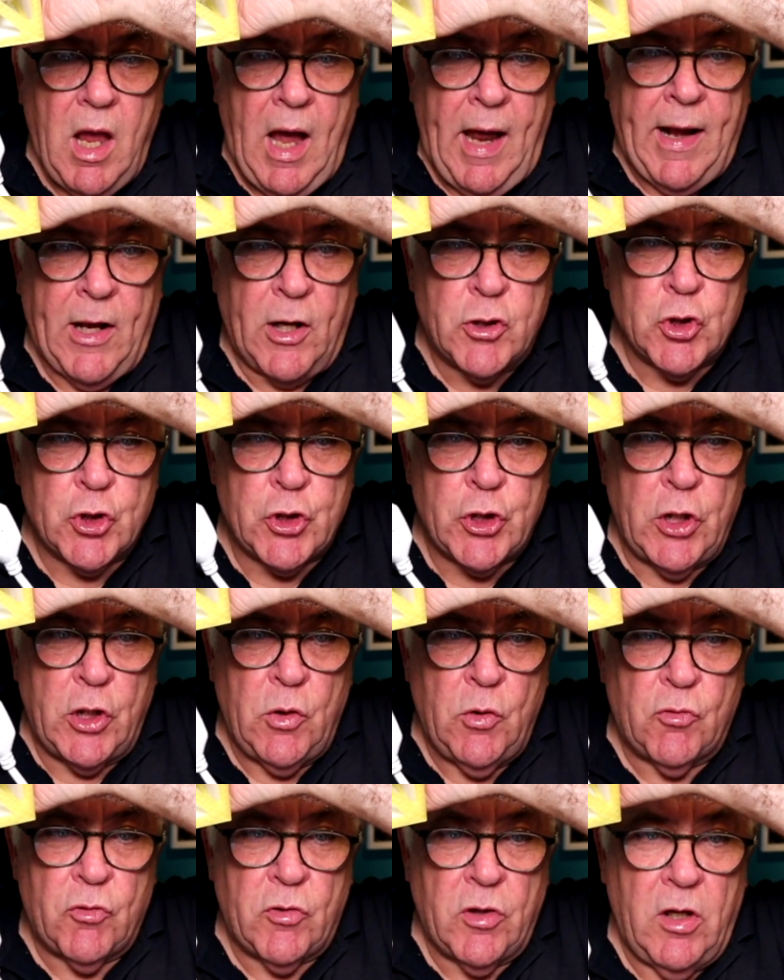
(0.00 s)
and I just
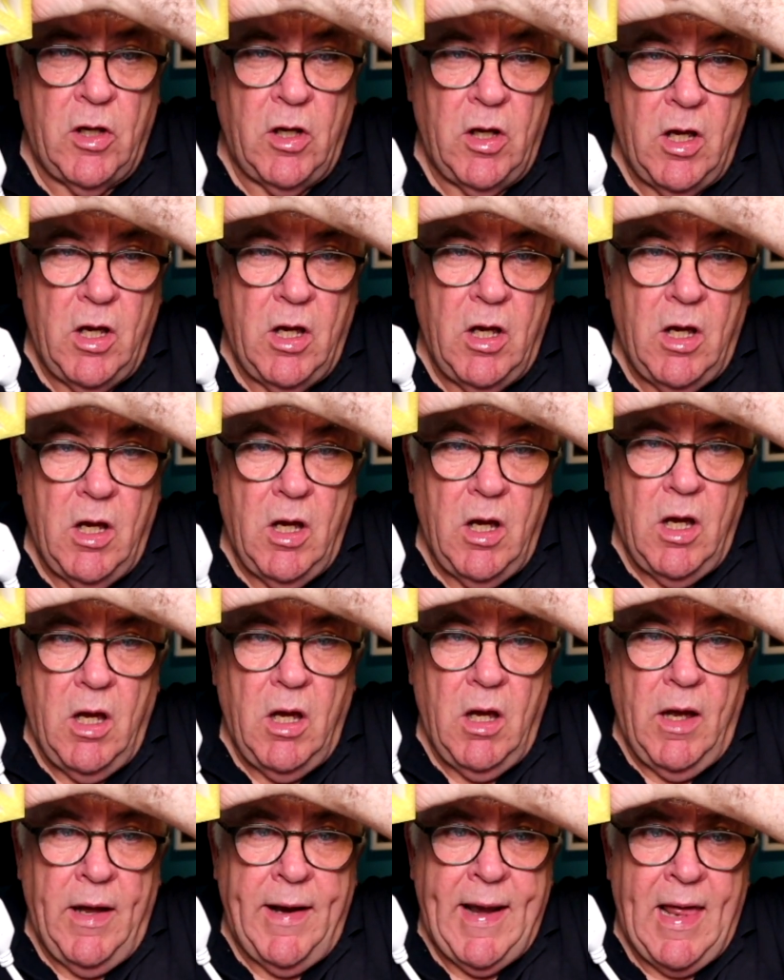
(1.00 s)
used an
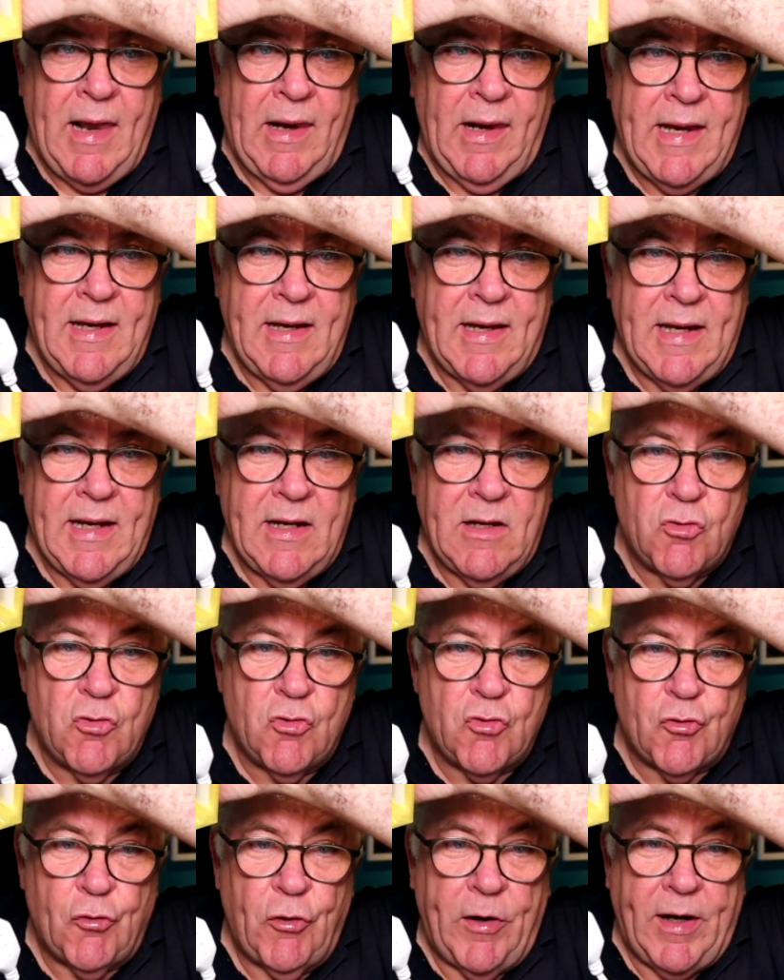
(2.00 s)
LED
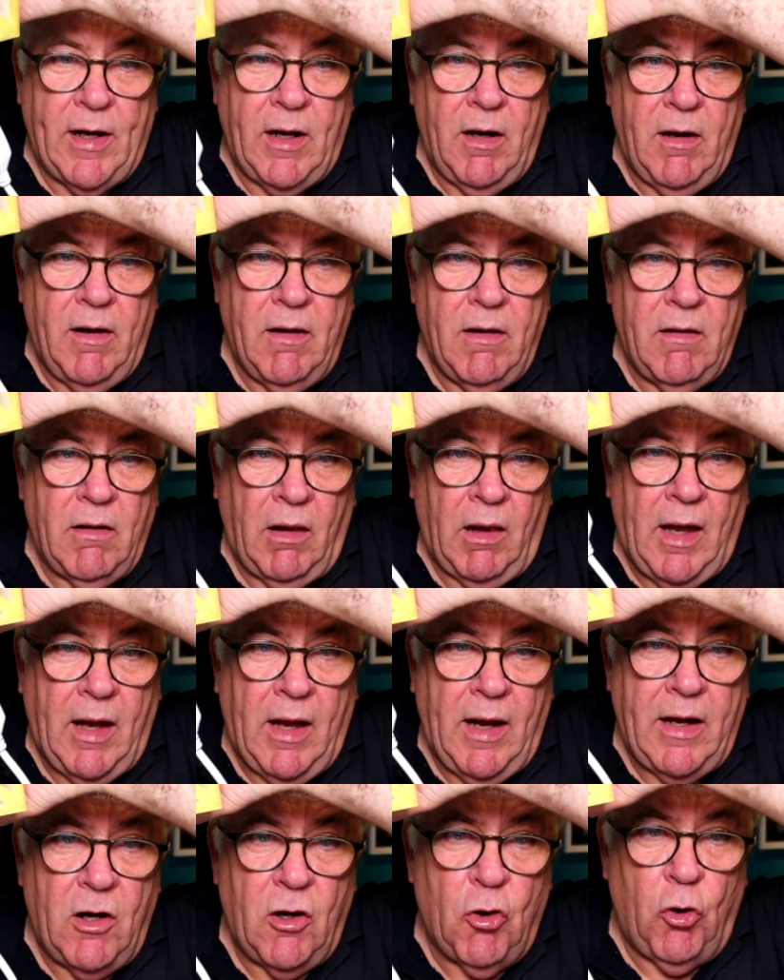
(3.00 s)
string
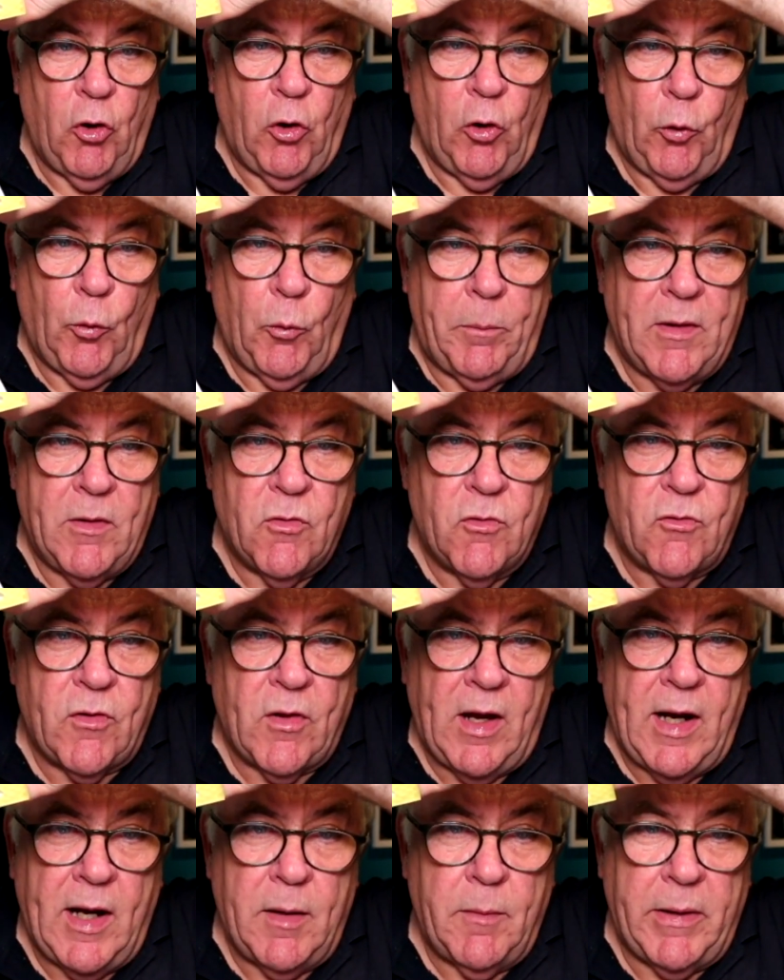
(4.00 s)
light coiled up
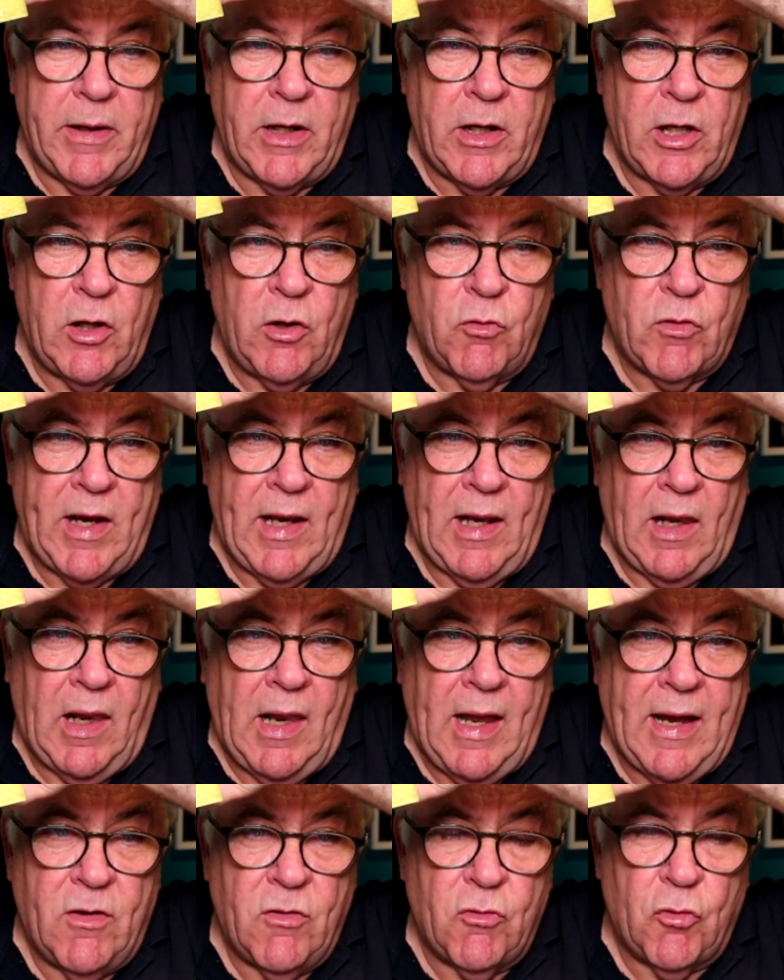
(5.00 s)
inside, but you can use any
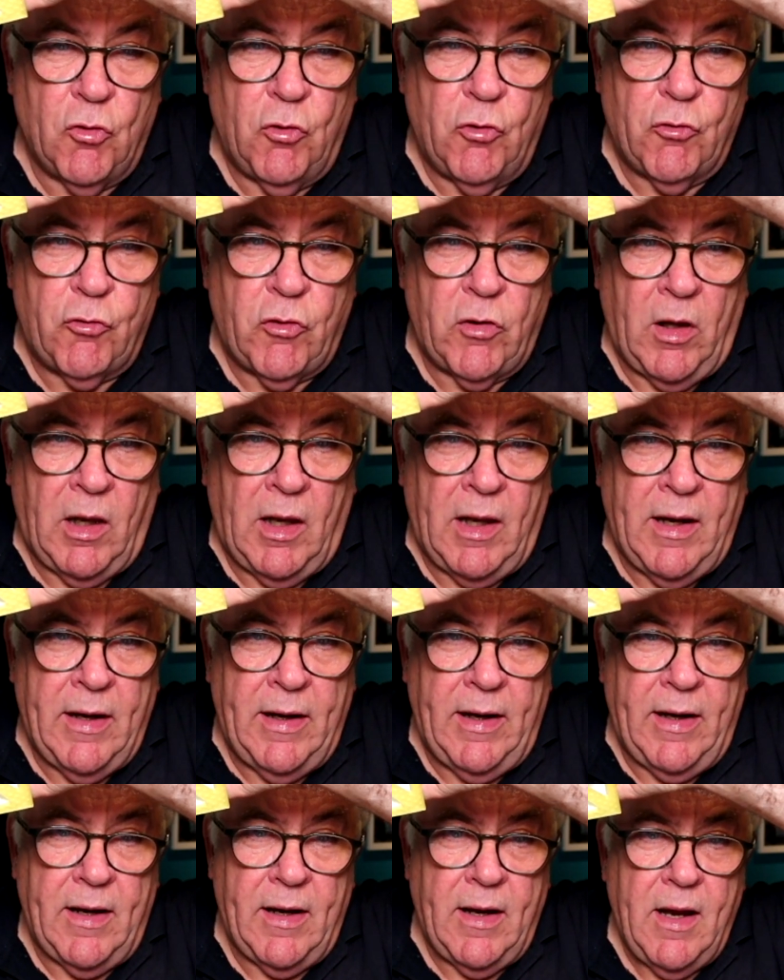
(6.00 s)
light source you
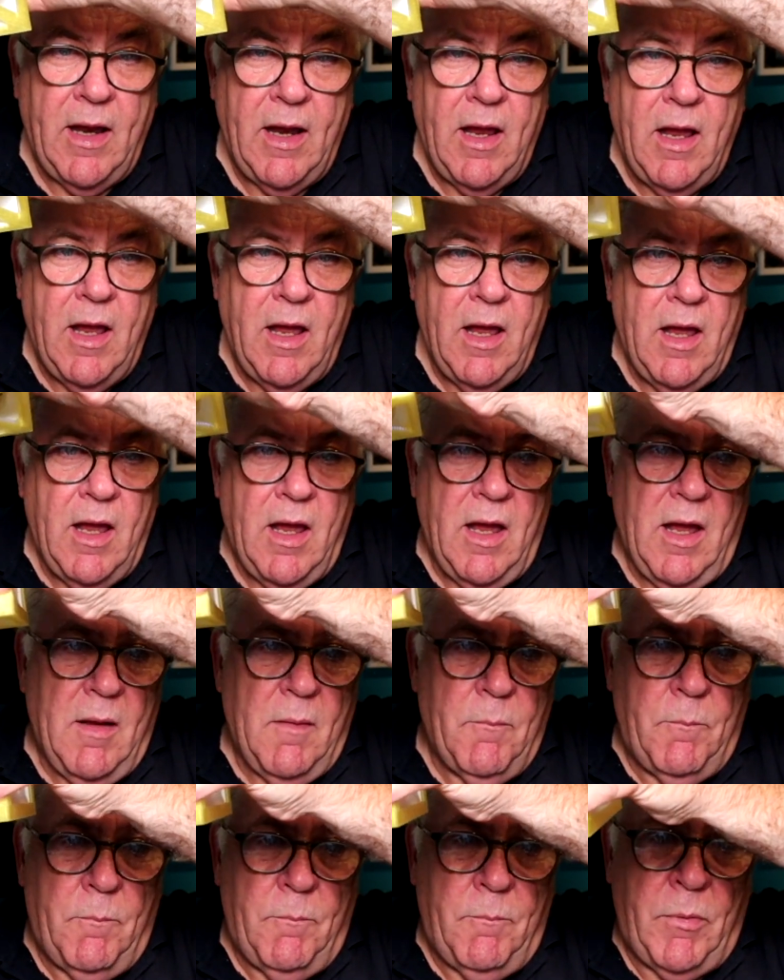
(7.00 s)
like.
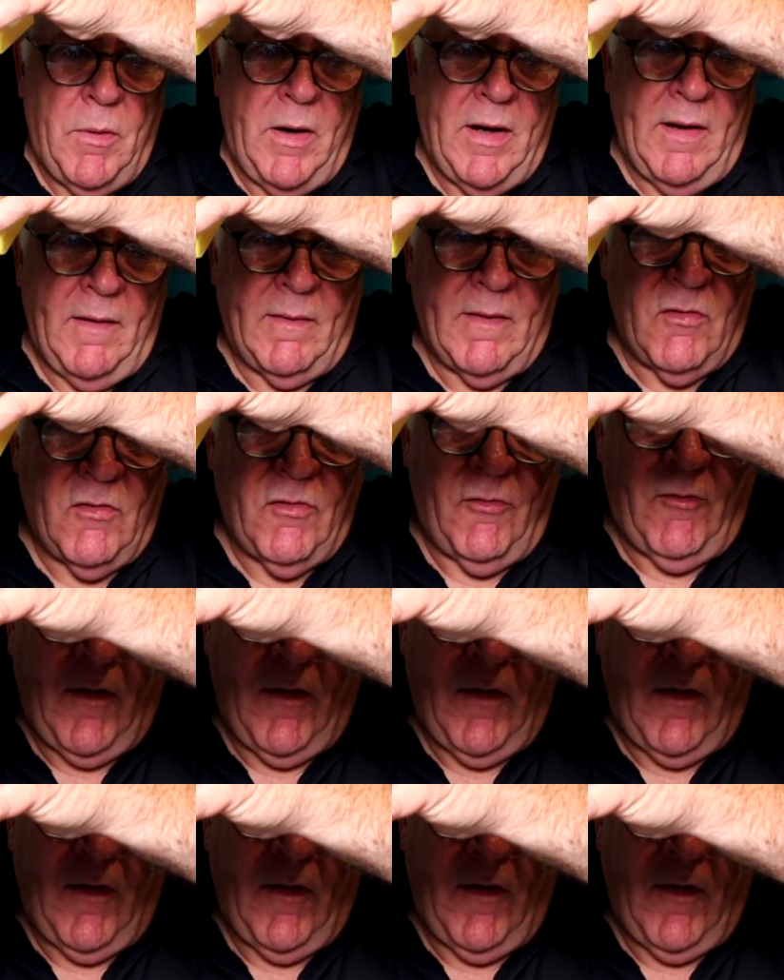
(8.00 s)
Printed this